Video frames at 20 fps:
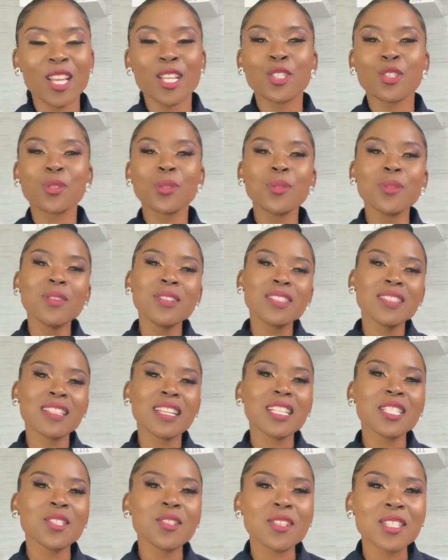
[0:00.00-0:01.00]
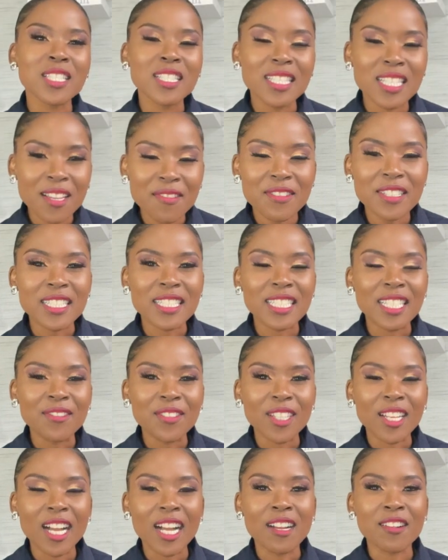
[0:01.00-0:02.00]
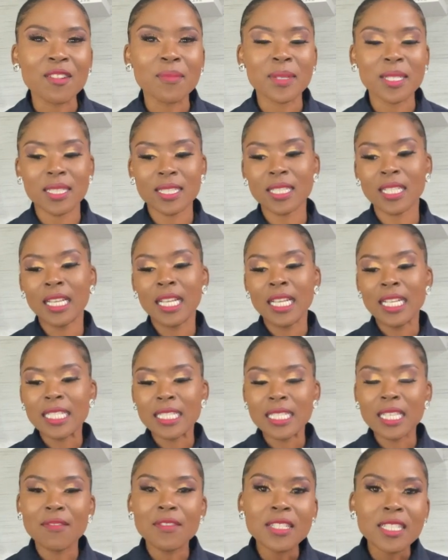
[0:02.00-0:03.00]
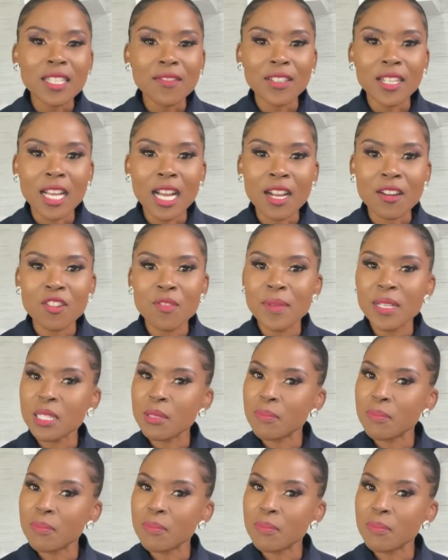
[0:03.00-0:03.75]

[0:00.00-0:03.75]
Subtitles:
2, set your service level agreements. Service level agreements